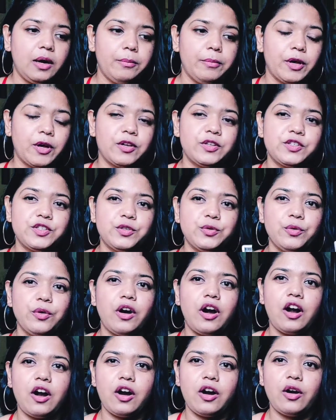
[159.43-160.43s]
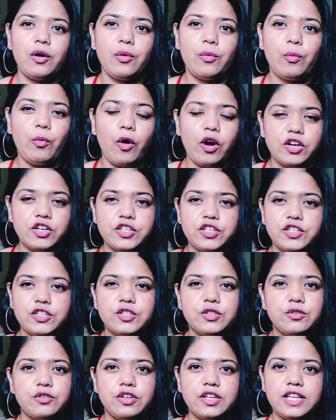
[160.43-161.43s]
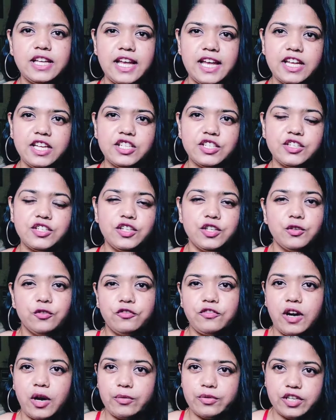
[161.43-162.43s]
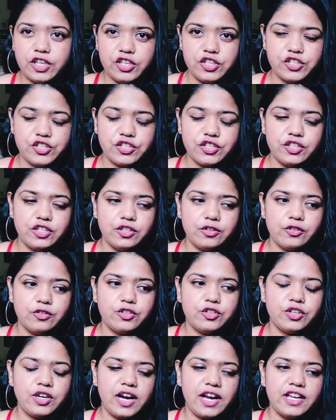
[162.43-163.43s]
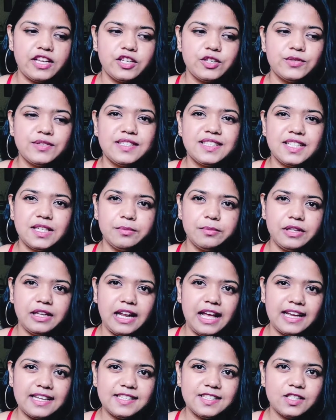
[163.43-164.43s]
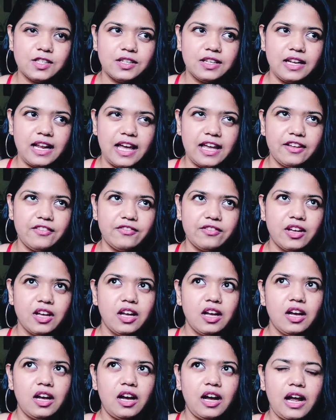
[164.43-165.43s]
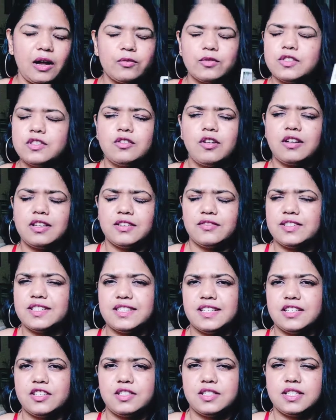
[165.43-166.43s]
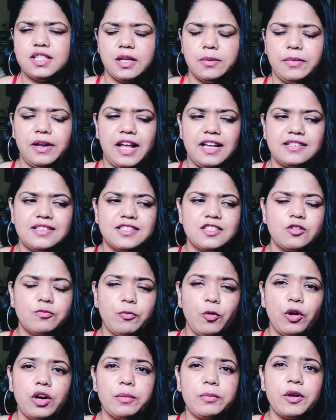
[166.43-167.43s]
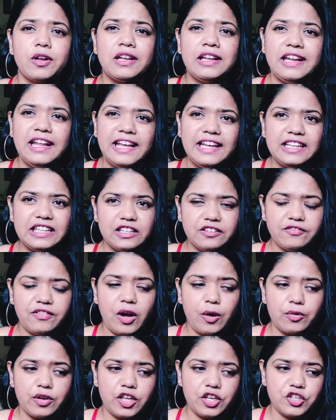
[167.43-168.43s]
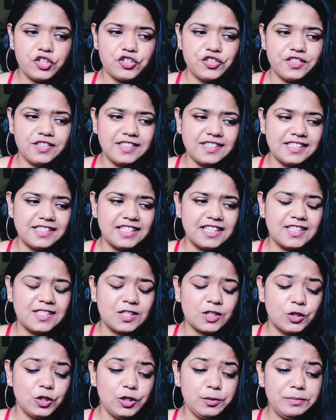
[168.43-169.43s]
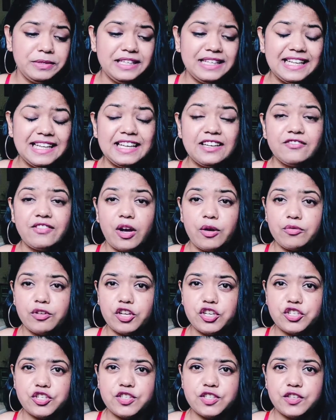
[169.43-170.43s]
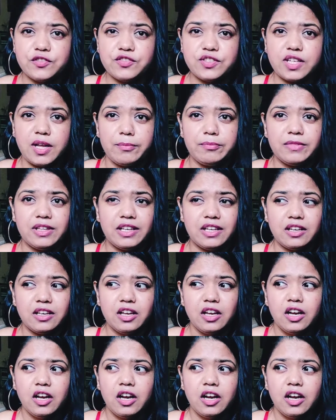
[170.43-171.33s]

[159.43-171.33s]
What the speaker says: because you are wanting to create a new foundation. You're trying to stabilize your life. I would not even say stabilize. It's more about laying the foundations. This could be laying foundations of something